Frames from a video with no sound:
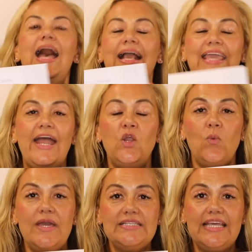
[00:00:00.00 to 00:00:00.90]
I
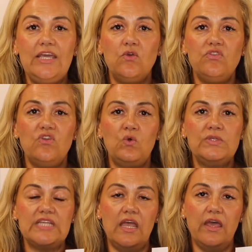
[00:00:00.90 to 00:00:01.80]
cannot wait to hear your
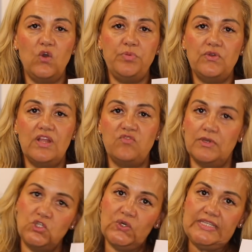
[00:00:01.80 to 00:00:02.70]
thoughts. I hope you love
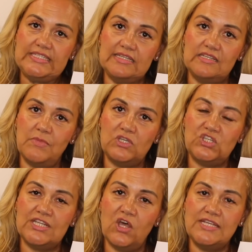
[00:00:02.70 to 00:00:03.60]
my choices as
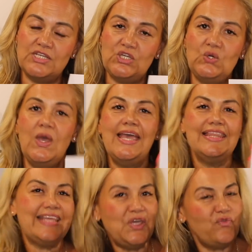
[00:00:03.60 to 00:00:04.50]
much as I do.
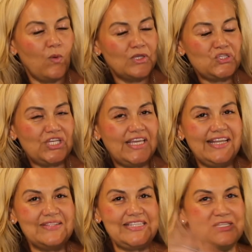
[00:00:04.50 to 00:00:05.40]
Thank you for watching
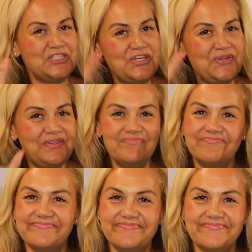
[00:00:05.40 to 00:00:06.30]
and I'll see you soon.